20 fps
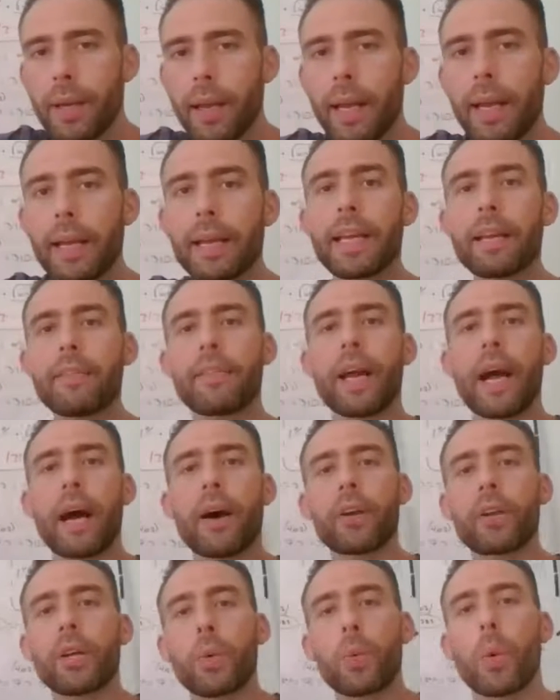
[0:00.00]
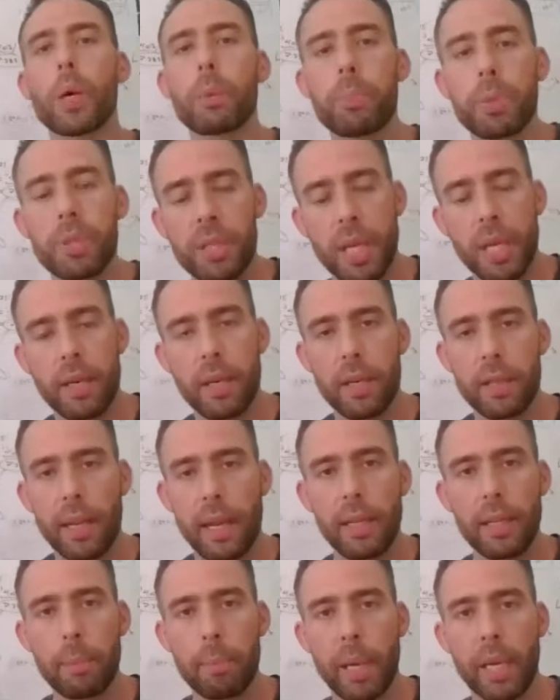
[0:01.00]
and given out on a 1% on a
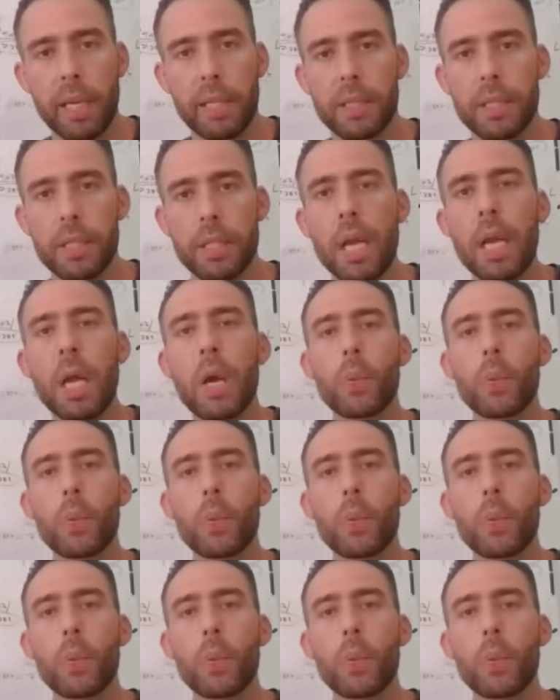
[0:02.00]
daily basis,